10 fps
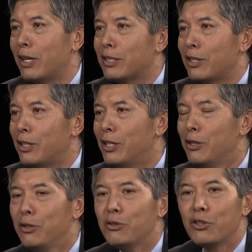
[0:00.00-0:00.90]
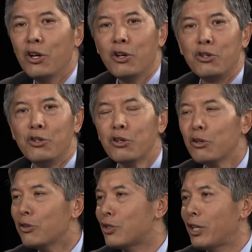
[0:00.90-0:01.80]
has a huge
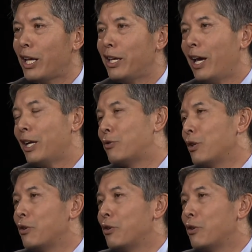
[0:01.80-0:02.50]
neuropsychiatric,